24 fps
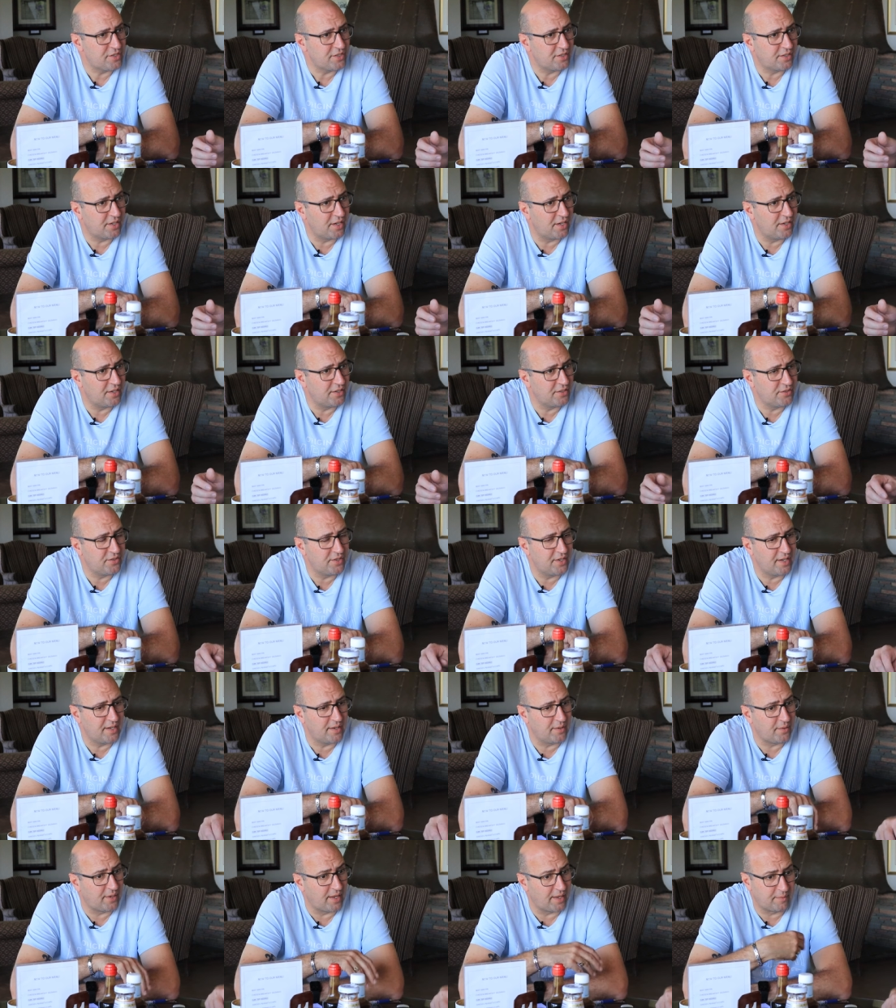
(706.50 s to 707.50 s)
didn't go and
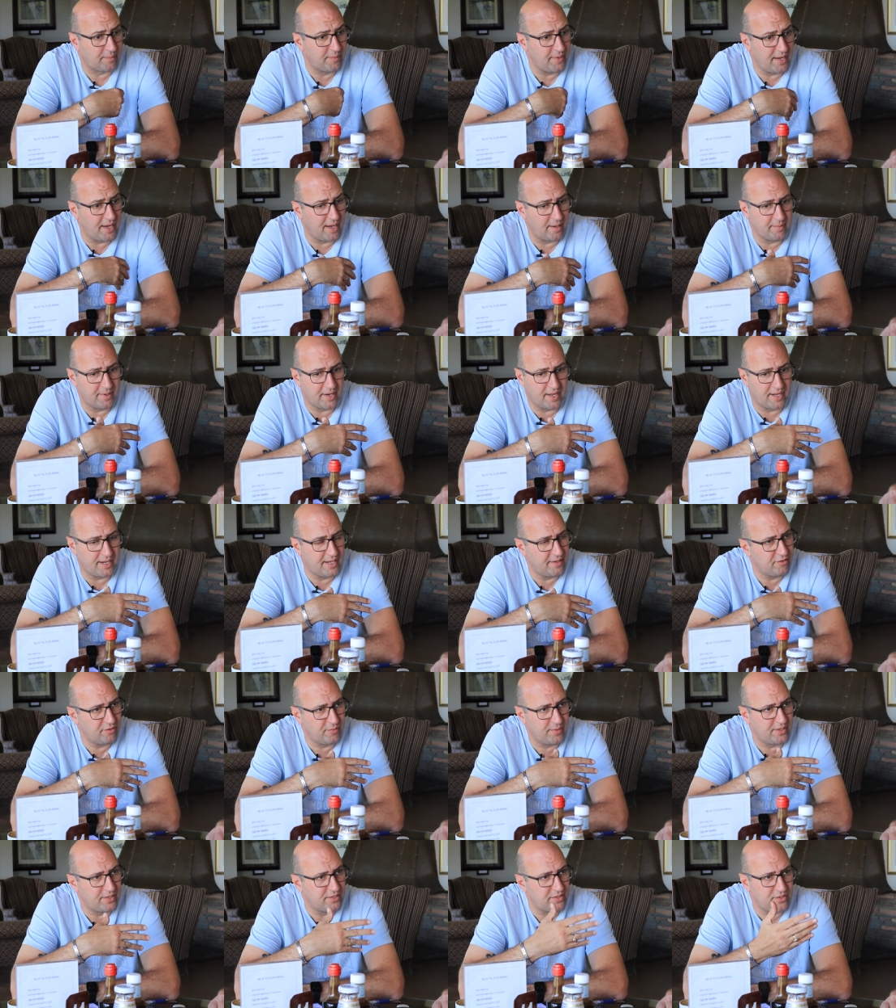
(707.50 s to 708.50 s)
do like me. I mean, I
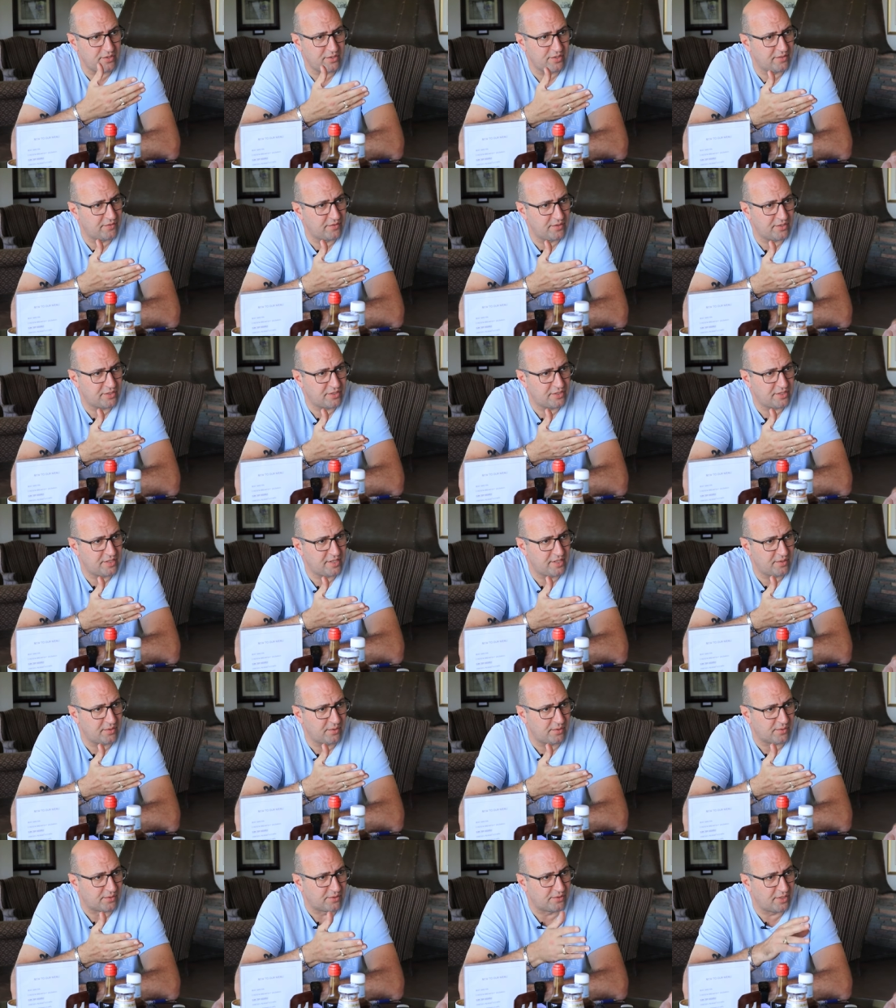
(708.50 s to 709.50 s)
never went to university at
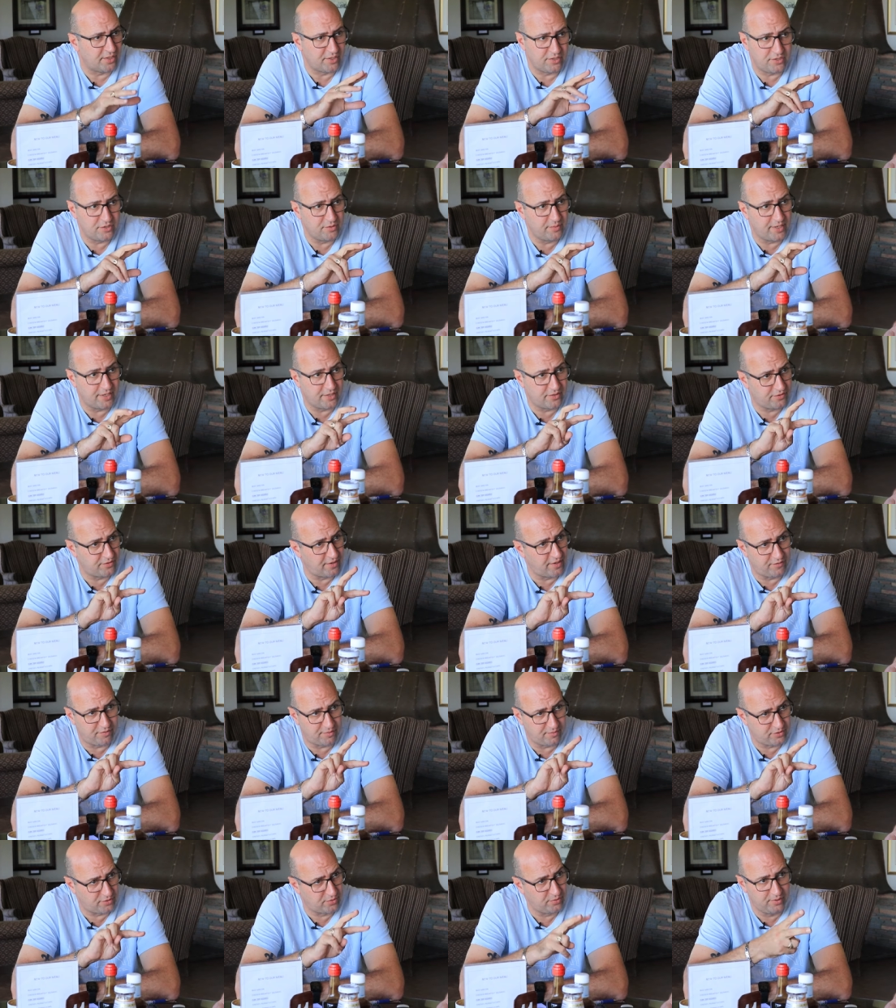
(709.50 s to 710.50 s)
all. So you went
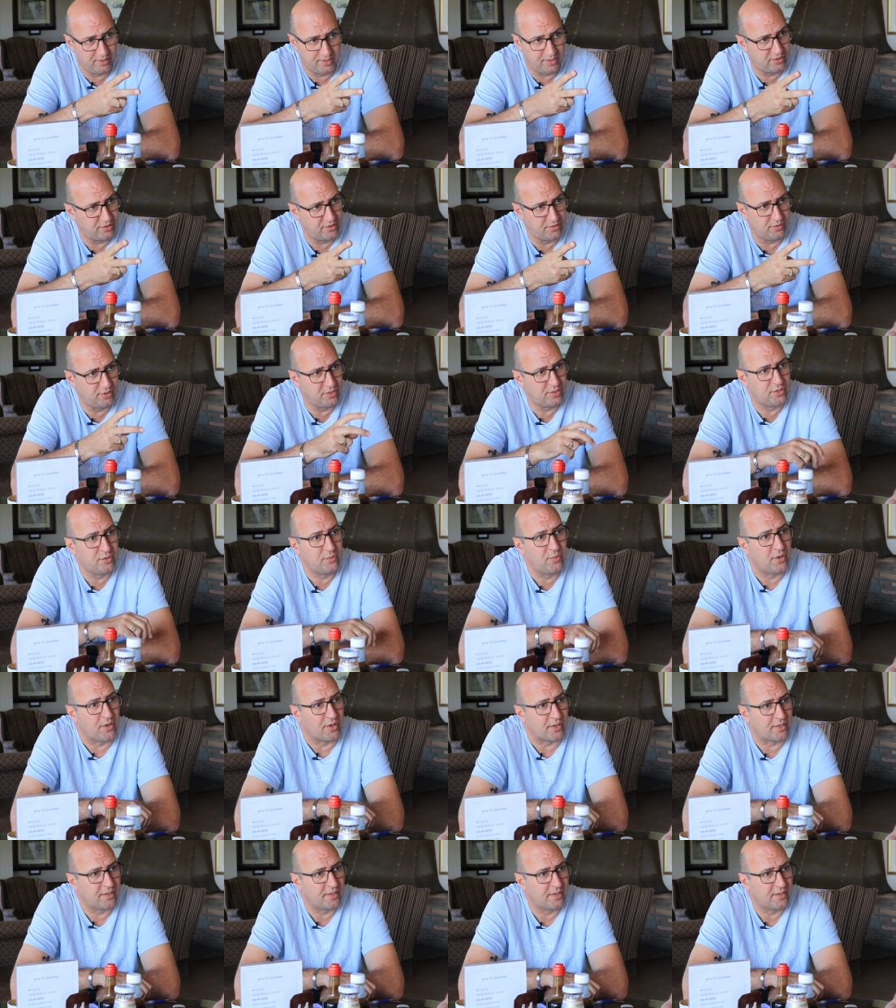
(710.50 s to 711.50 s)
straight from school into into work.